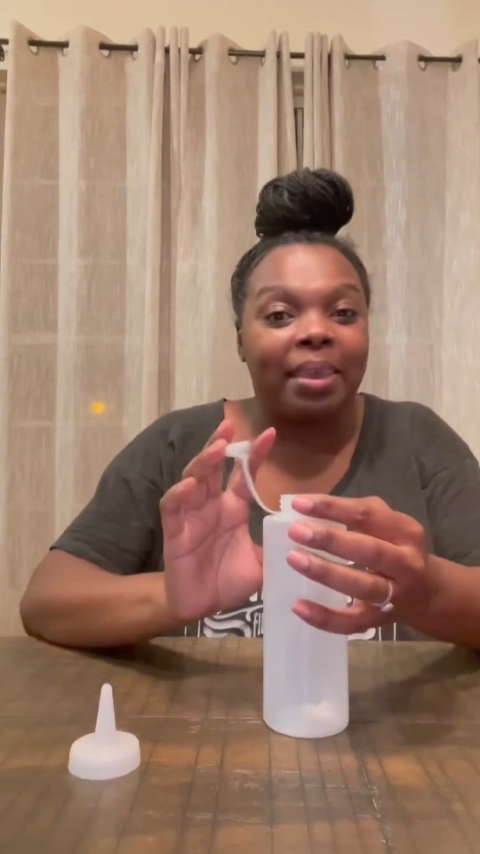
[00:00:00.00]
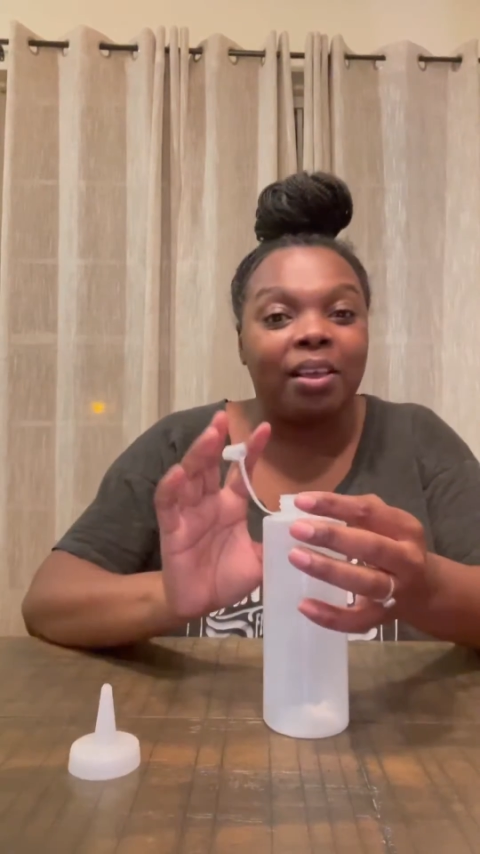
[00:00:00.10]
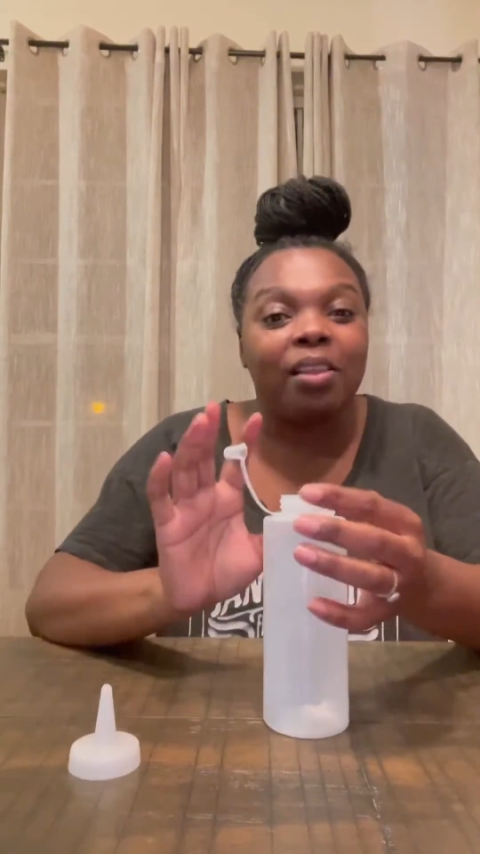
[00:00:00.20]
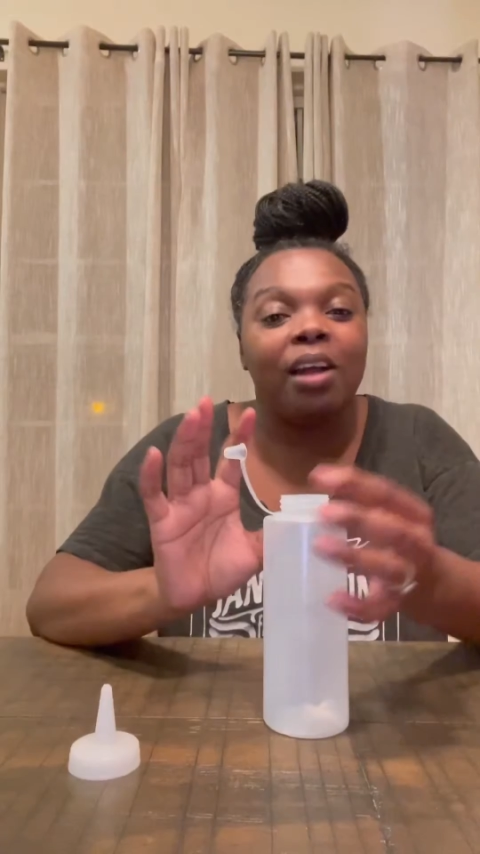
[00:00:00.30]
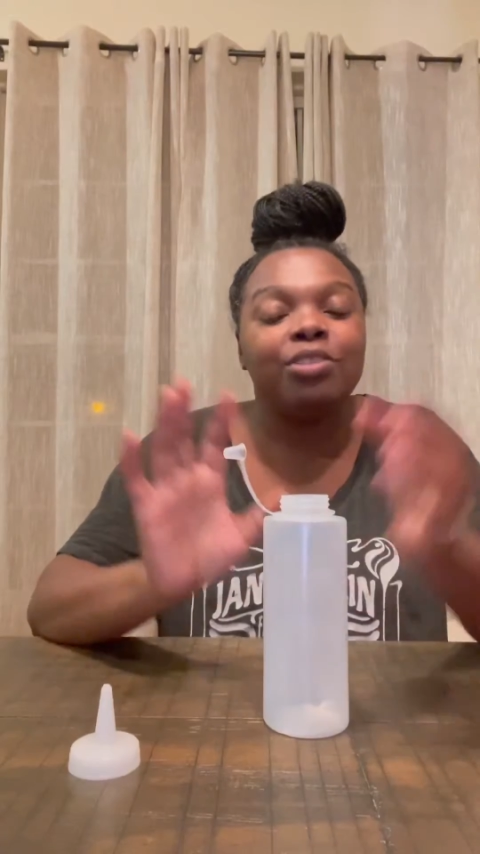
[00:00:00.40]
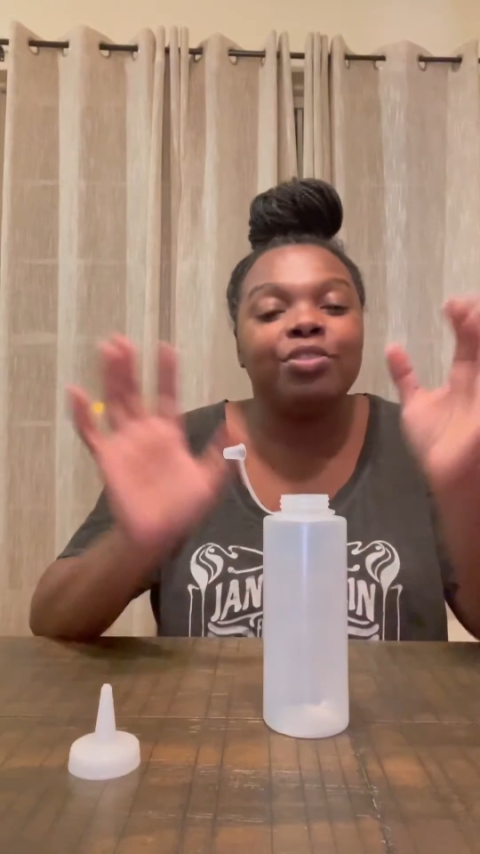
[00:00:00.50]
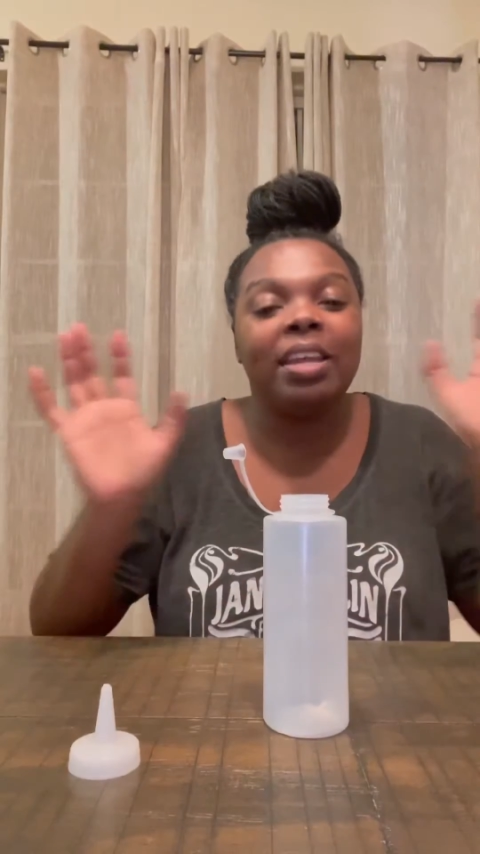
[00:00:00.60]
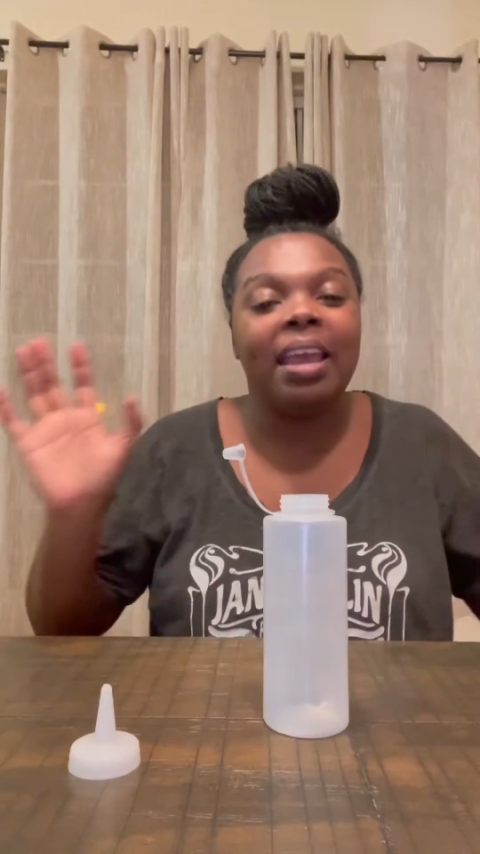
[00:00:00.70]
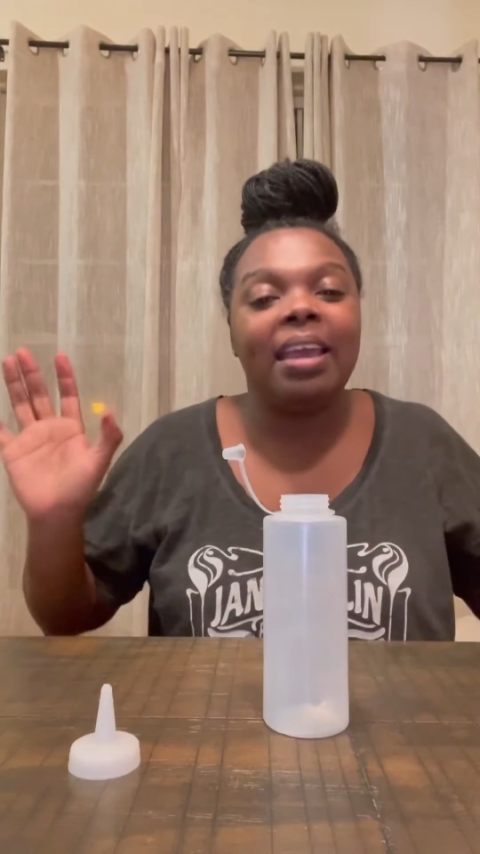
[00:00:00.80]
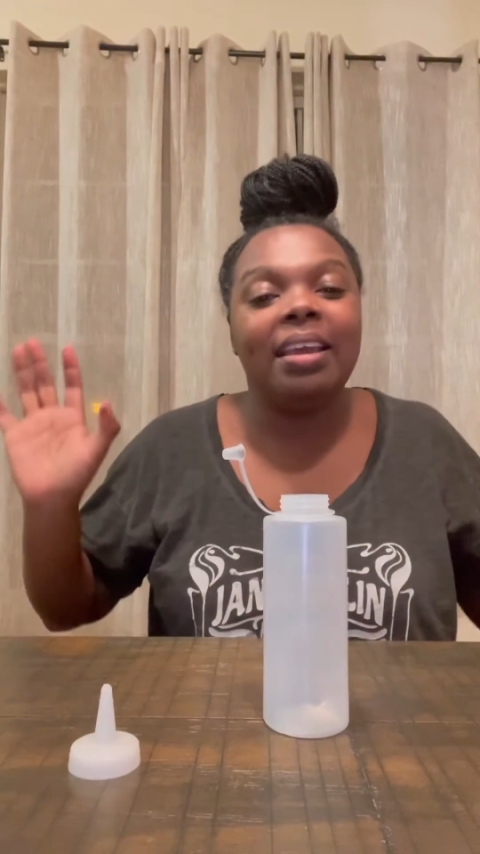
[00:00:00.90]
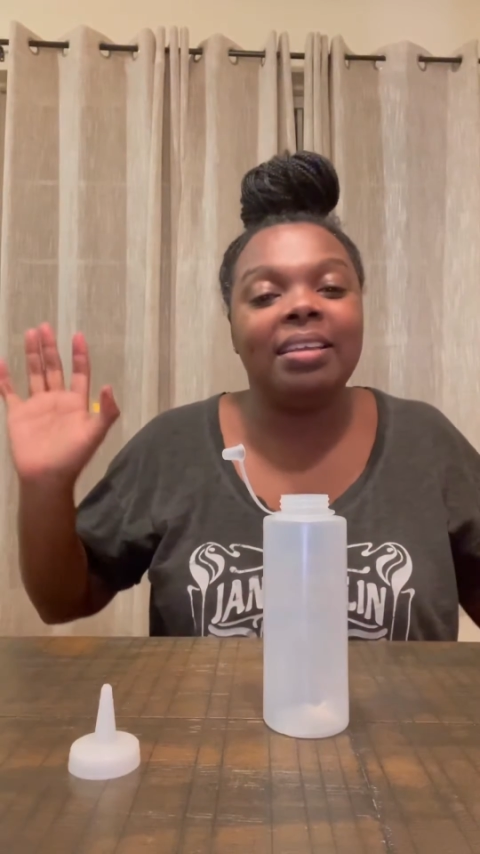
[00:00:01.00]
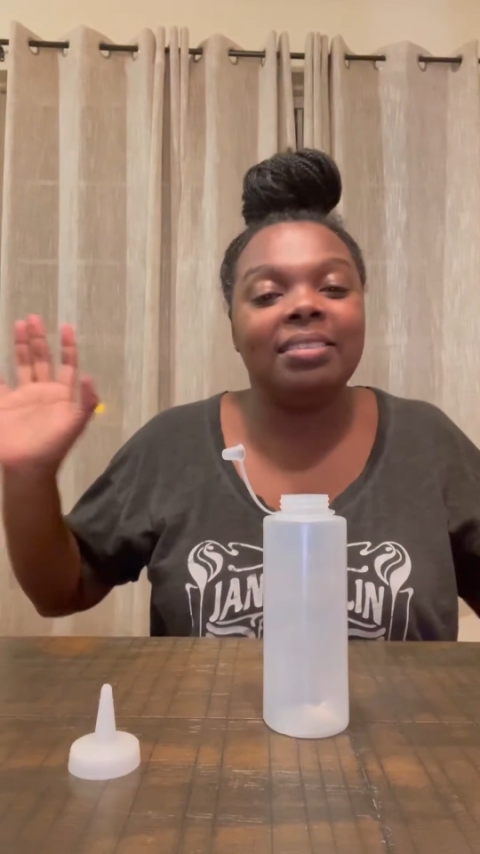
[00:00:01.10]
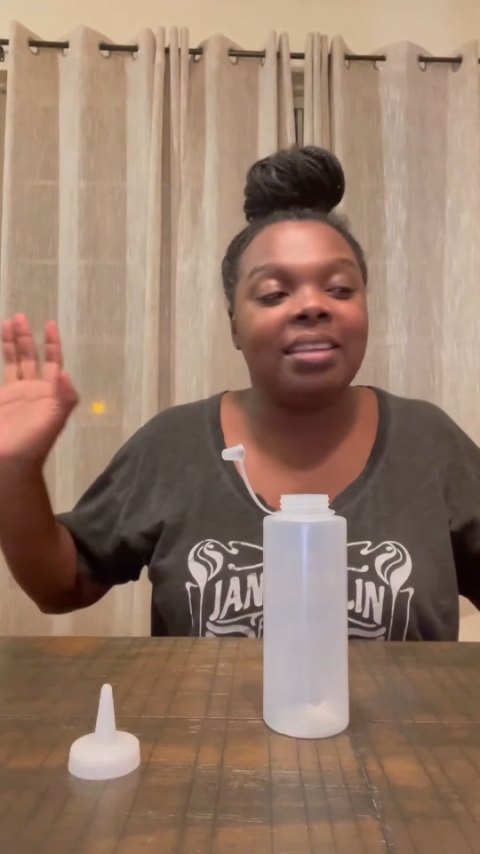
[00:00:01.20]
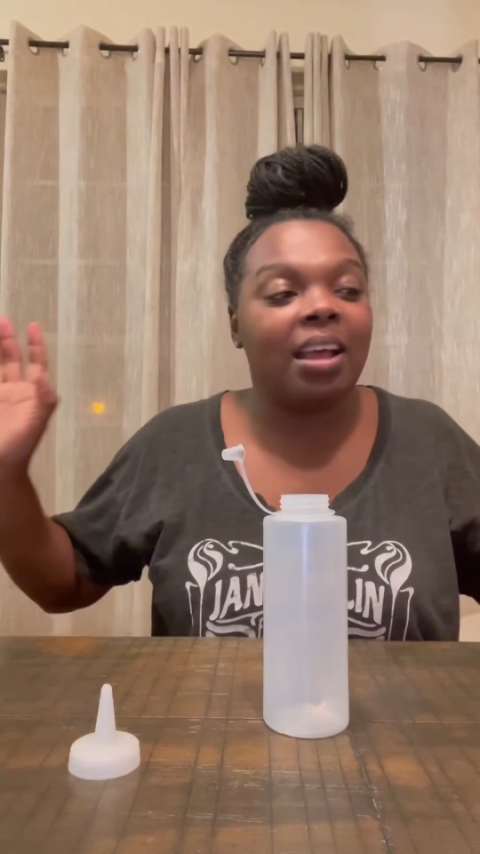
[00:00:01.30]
your laundry days